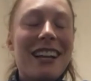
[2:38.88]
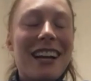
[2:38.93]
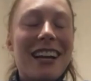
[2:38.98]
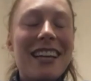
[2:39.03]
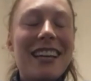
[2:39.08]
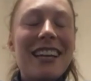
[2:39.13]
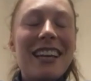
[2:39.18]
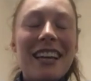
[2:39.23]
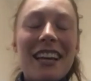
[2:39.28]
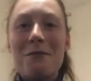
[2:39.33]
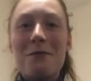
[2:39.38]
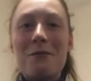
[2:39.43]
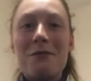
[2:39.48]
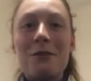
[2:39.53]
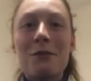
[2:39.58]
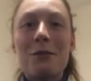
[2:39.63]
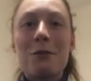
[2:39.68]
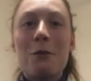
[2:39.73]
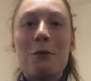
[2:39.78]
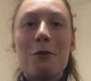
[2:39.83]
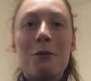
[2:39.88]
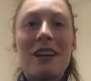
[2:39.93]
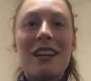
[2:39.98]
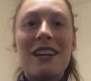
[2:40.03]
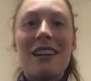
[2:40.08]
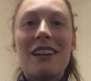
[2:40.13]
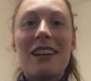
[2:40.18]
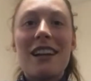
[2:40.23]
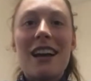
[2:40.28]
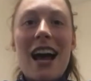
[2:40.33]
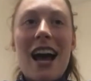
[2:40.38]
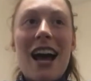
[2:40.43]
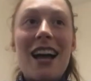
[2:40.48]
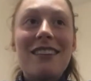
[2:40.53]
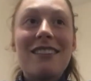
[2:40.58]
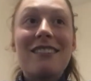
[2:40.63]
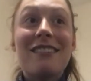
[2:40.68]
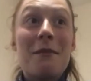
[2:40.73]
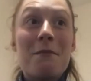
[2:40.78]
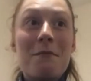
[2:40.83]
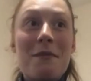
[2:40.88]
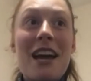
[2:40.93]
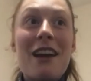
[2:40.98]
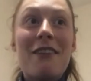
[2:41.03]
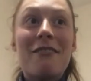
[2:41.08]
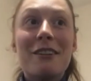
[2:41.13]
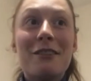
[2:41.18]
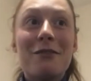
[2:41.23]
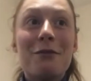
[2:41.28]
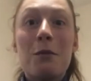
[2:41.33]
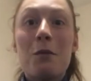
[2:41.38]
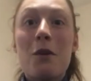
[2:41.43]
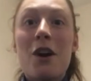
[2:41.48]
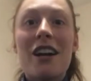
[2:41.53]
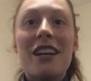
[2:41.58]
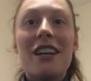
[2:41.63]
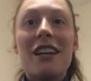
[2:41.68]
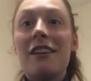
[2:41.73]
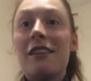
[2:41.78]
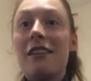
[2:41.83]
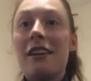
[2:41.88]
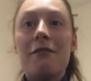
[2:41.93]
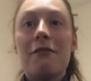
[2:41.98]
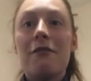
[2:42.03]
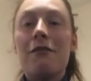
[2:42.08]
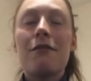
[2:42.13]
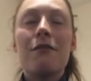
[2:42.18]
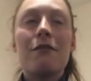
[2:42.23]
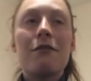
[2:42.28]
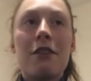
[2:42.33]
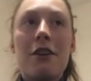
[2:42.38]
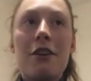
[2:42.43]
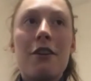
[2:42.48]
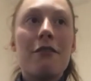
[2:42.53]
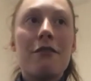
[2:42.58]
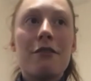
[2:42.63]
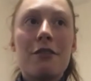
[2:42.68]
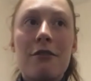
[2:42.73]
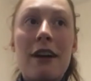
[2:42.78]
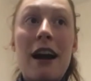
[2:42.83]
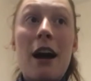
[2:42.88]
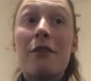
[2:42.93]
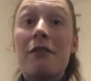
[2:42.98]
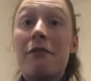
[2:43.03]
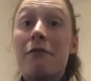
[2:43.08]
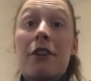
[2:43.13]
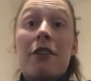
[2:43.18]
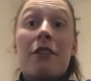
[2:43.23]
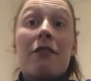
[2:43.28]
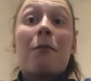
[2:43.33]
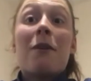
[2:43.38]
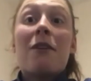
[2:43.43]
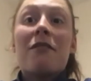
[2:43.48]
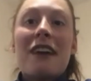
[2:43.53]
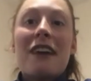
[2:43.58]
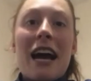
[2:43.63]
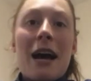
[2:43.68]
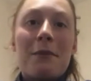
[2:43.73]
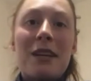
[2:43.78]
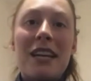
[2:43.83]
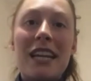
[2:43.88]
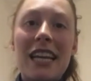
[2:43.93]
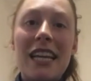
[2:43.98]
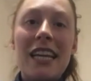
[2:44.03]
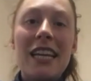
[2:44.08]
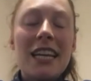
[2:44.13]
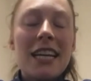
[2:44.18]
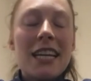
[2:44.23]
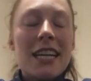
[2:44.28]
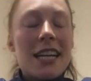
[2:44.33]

like scoring at St Mary's for one and in front of the crowd, in front of my family.